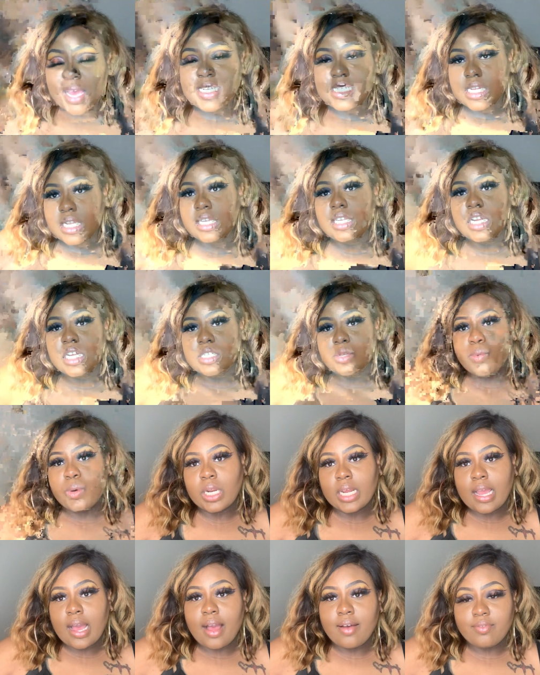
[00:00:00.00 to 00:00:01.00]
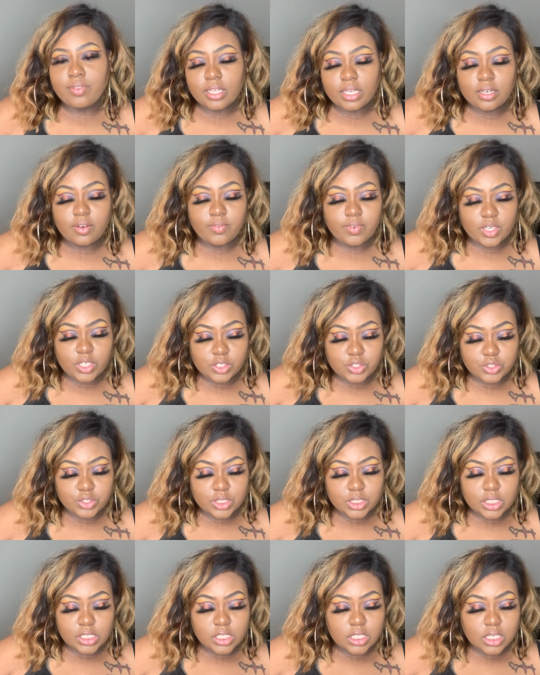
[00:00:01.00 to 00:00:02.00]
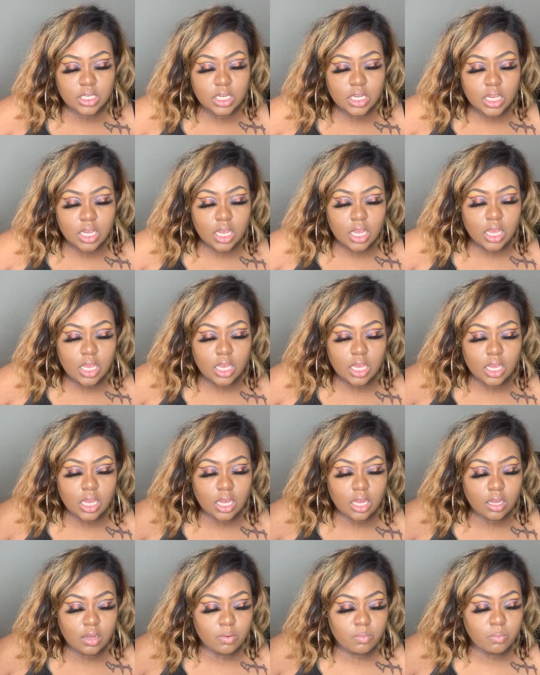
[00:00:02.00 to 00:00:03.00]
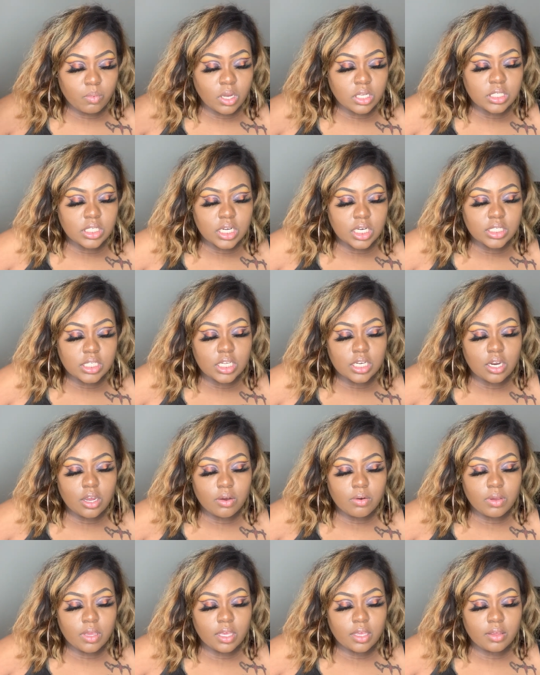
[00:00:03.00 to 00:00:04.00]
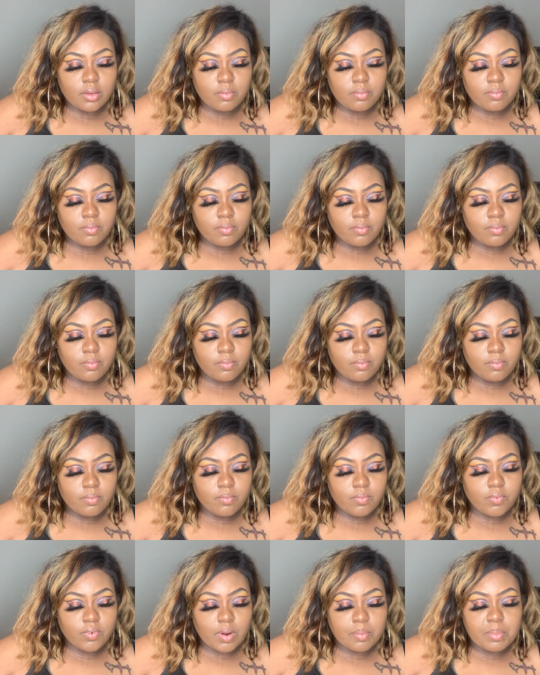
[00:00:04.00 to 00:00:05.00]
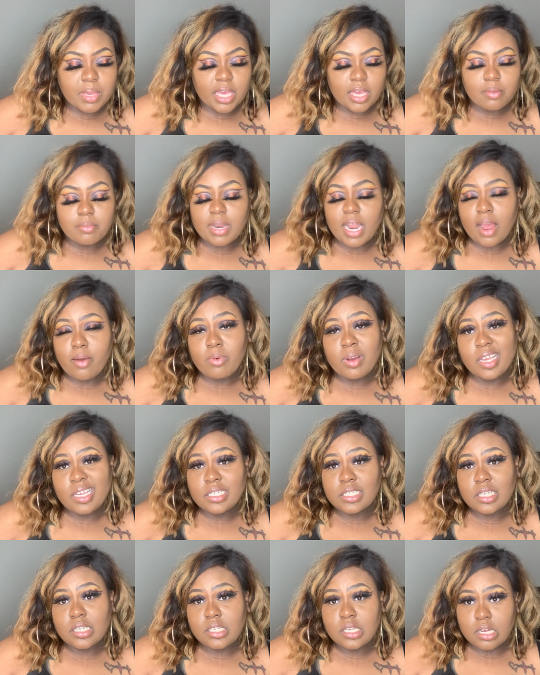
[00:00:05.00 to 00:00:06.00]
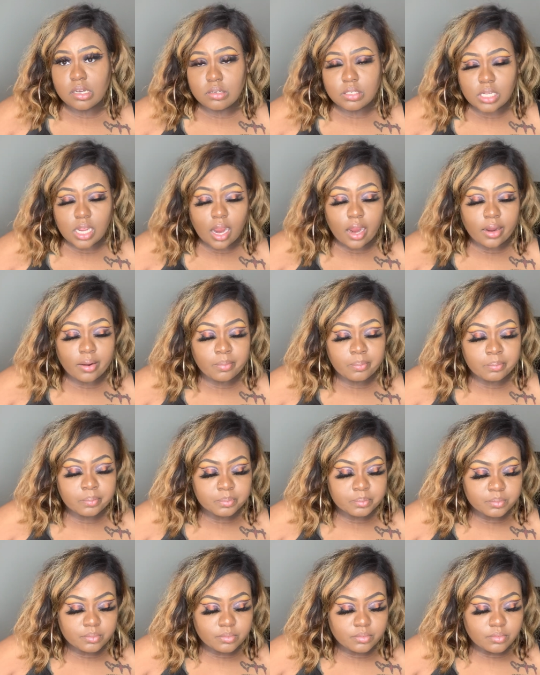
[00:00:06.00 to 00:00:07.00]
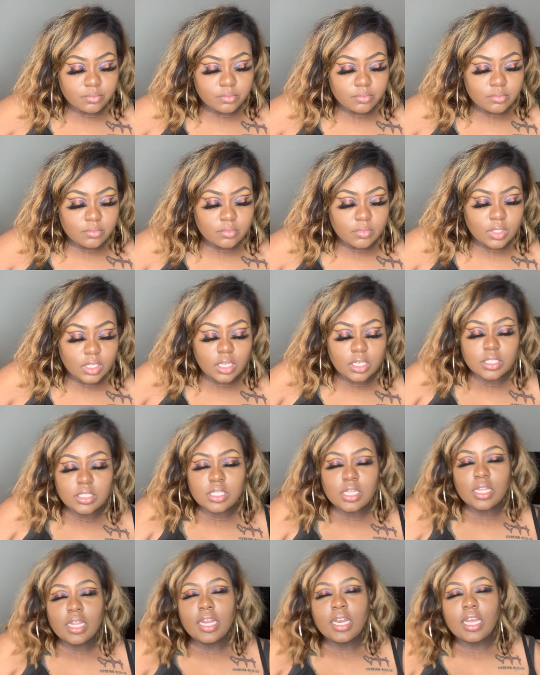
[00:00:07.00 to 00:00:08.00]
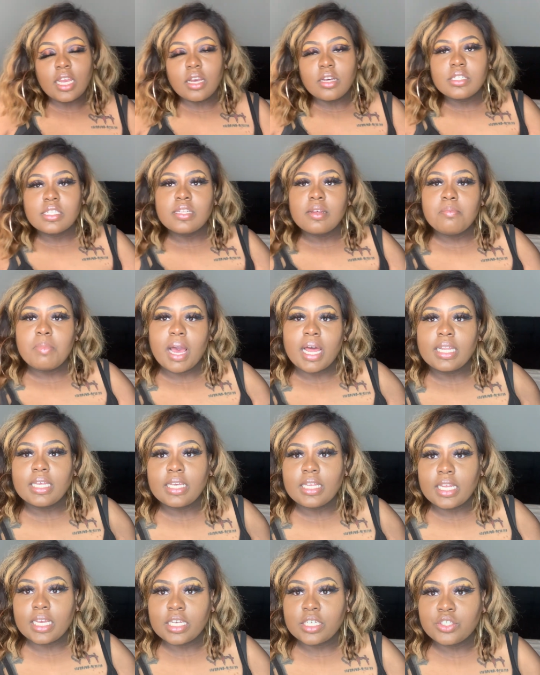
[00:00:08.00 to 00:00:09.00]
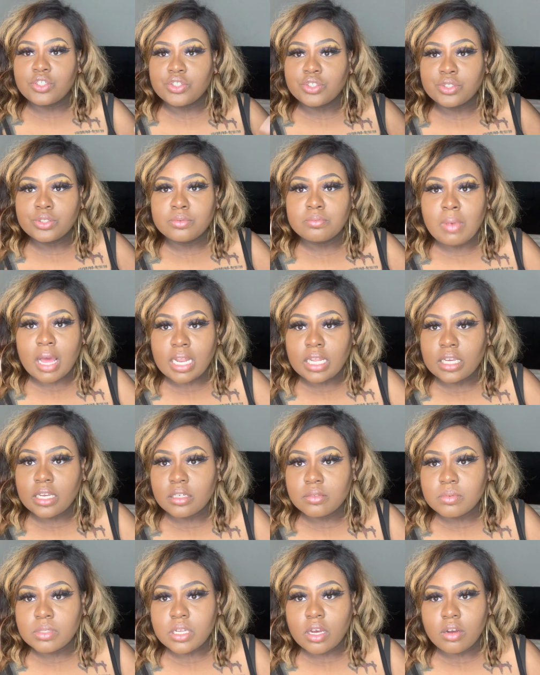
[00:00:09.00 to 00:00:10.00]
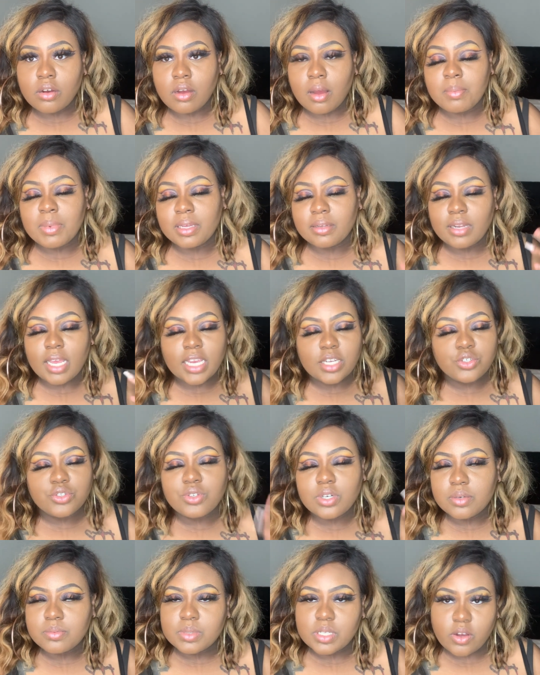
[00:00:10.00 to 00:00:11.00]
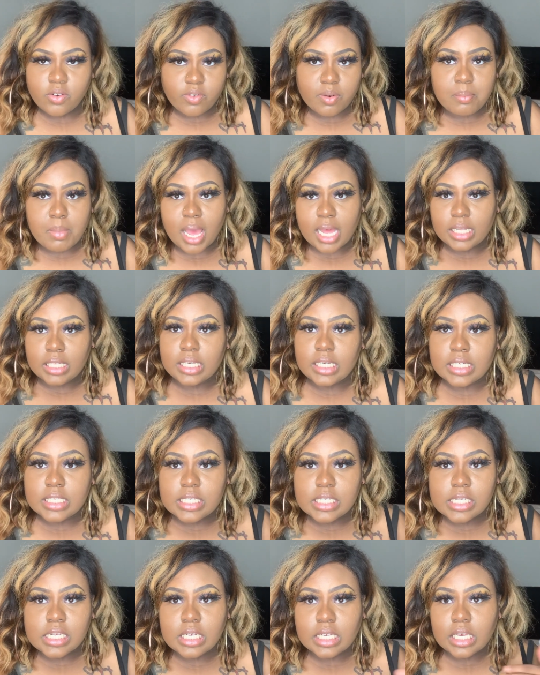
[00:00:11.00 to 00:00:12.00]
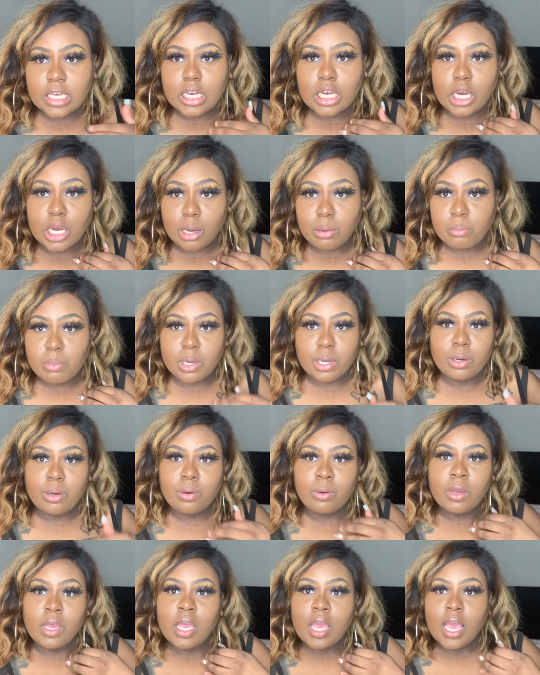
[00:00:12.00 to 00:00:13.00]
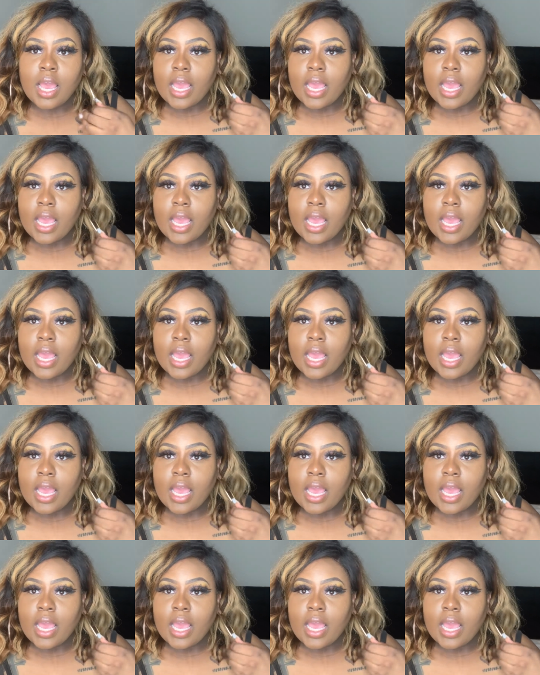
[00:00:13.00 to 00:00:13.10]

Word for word: basically doesn't want a conflict of interest. Uh, wants her to know him from him, not what Issa tells her. So then it goes to Molly and Andrew. Molly comes over, I mean, Andrew comes over. Molly is cooking gumbo